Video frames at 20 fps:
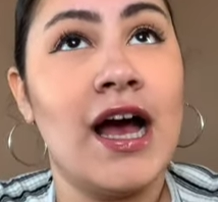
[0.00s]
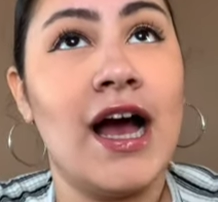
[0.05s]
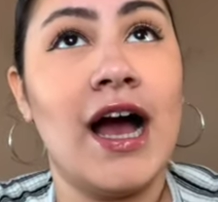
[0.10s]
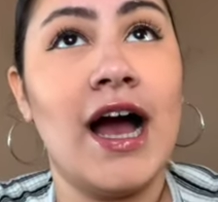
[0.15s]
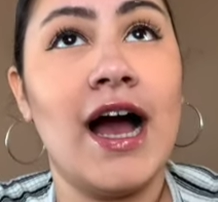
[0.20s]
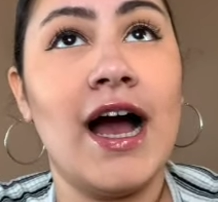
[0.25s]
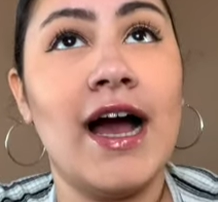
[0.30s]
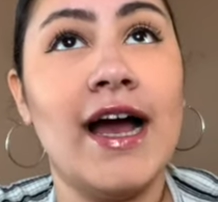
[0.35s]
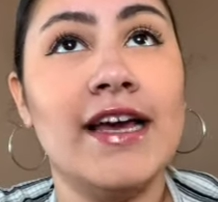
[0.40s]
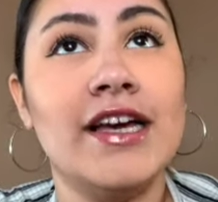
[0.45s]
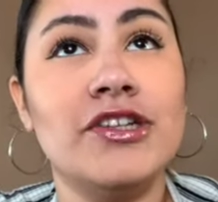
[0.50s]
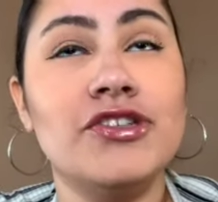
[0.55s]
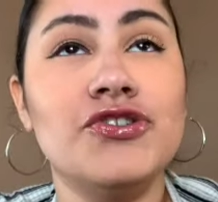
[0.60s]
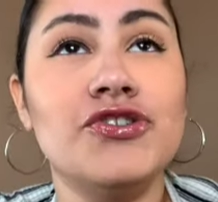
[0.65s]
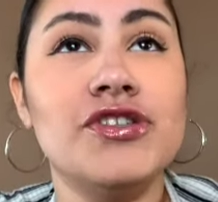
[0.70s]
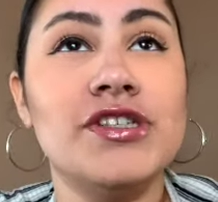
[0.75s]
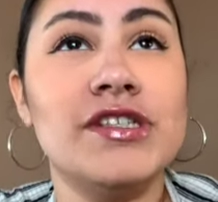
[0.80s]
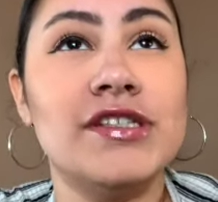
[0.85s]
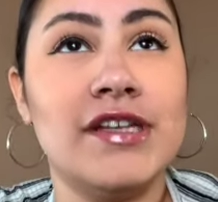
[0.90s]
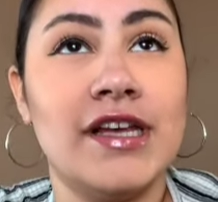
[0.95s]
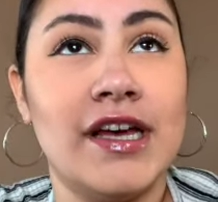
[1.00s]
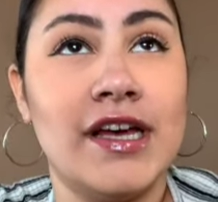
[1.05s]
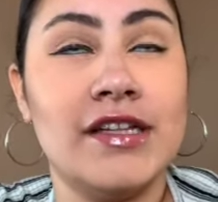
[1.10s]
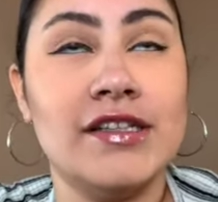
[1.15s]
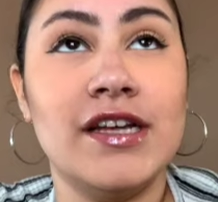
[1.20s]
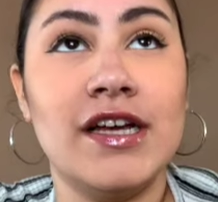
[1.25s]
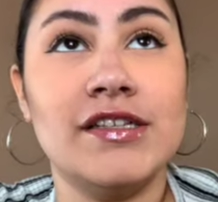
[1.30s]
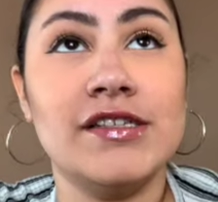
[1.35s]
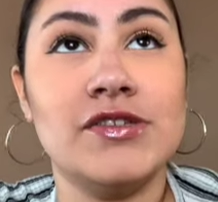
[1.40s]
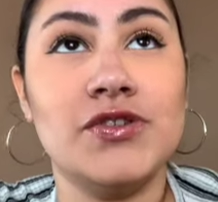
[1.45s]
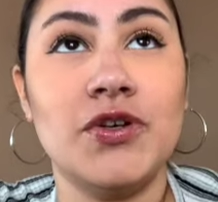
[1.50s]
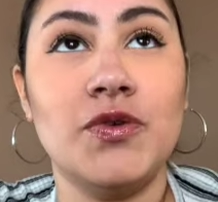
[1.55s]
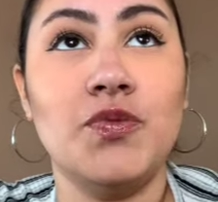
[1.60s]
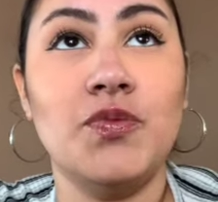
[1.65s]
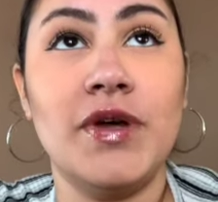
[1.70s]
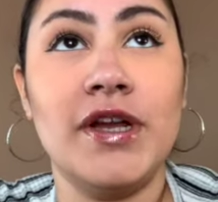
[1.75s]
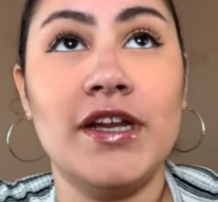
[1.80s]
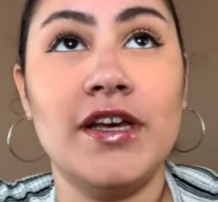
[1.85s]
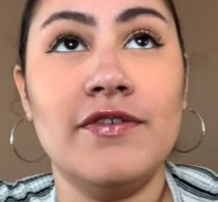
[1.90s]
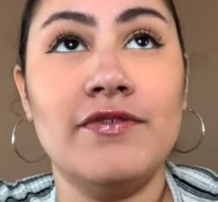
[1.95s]
I understand that so
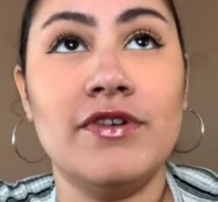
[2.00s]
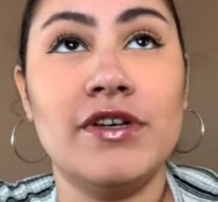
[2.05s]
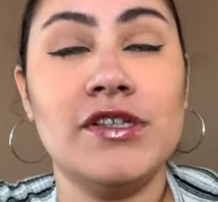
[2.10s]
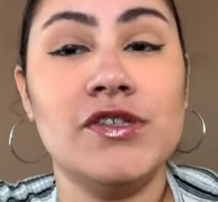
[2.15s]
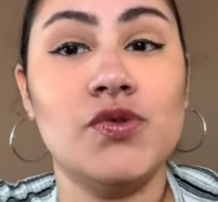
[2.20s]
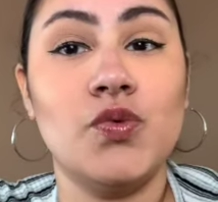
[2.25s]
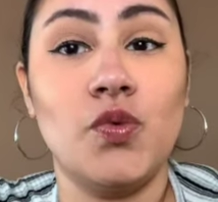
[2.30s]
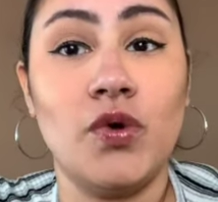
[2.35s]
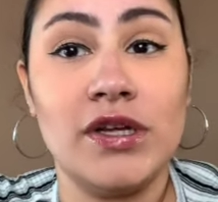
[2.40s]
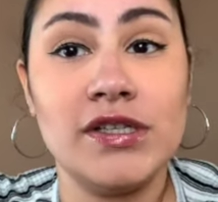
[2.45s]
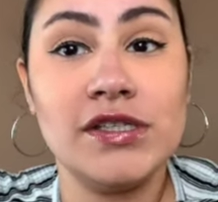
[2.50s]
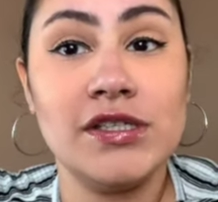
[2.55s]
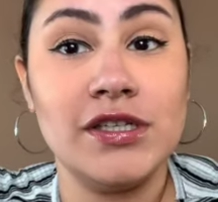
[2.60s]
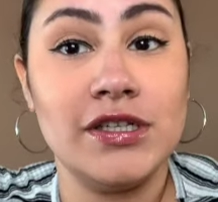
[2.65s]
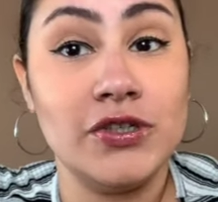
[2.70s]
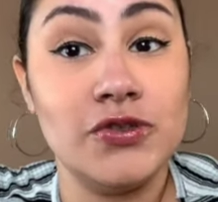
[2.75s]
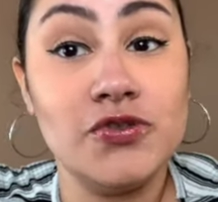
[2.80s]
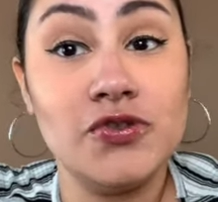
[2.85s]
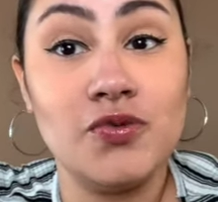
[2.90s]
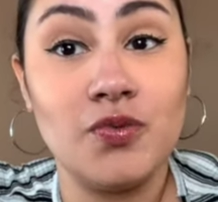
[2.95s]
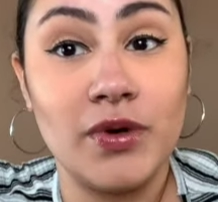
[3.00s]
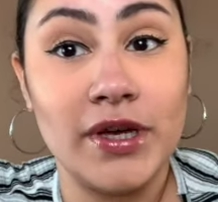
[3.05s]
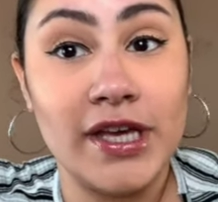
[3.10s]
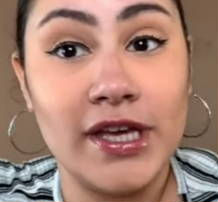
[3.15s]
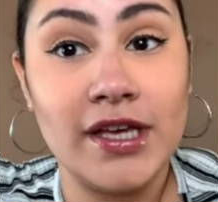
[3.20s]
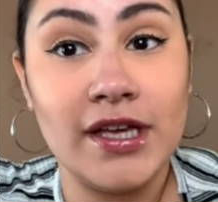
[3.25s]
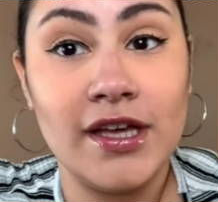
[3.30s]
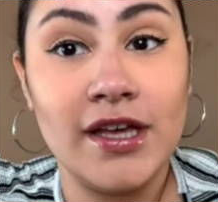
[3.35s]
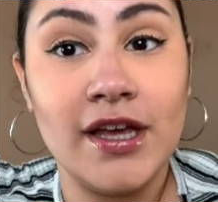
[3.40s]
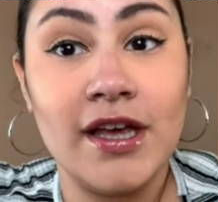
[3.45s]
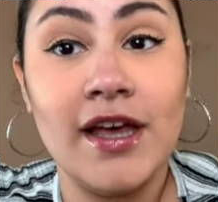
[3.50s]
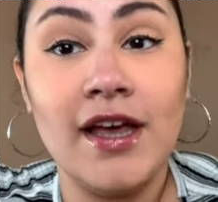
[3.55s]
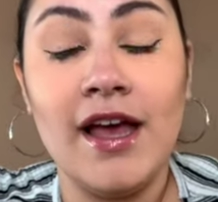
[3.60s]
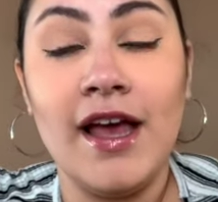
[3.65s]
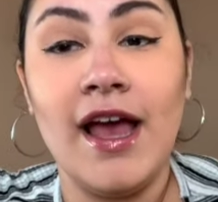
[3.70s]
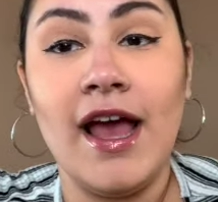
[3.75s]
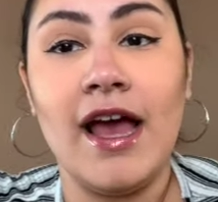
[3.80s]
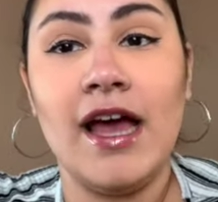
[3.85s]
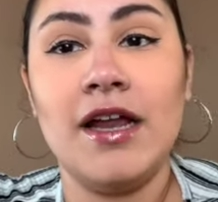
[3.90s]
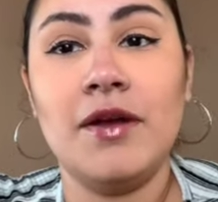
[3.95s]
many of us want to lose weight
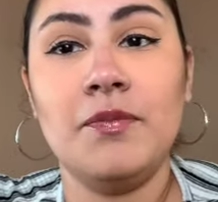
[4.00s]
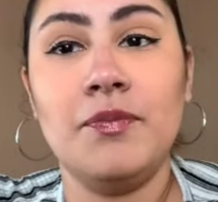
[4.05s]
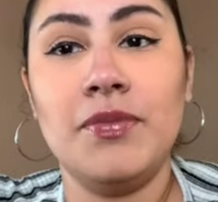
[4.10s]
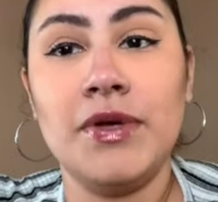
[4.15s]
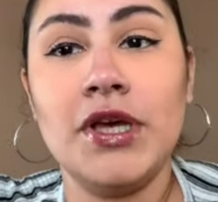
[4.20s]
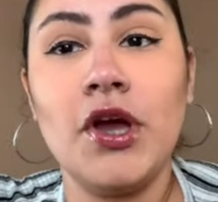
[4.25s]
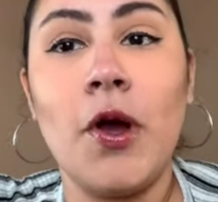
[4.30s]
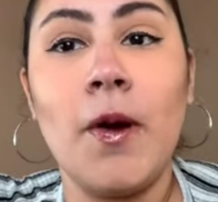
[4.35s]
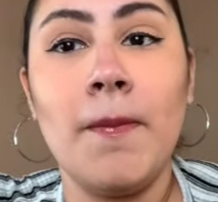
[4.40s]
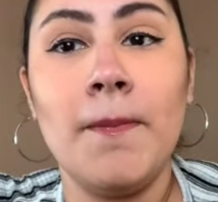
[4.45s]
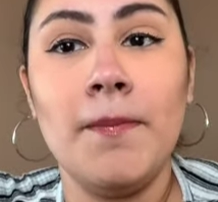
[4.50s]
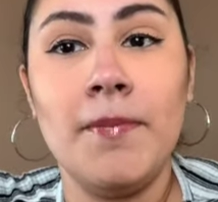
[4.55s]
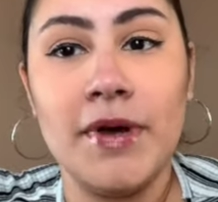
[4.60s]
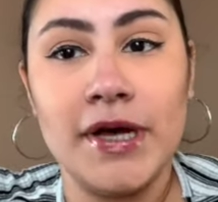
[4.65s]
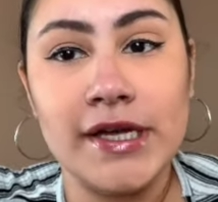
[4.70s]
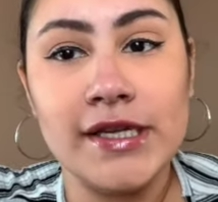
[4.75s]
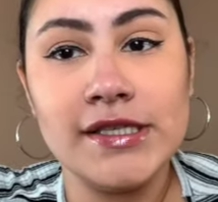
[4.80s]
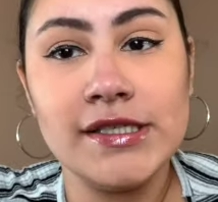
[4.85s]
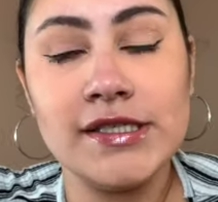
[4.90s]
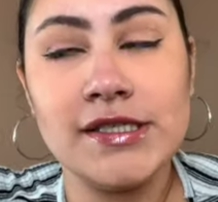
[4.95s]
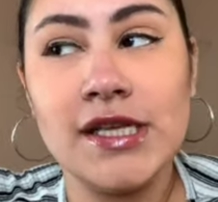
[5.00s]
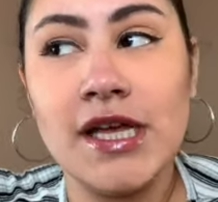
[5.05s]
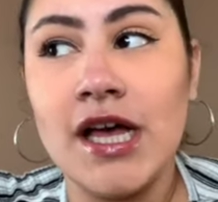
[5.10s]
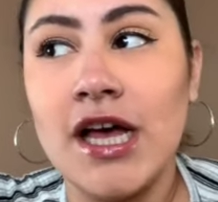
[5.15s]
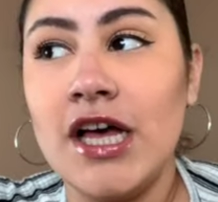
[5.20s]
and be our best.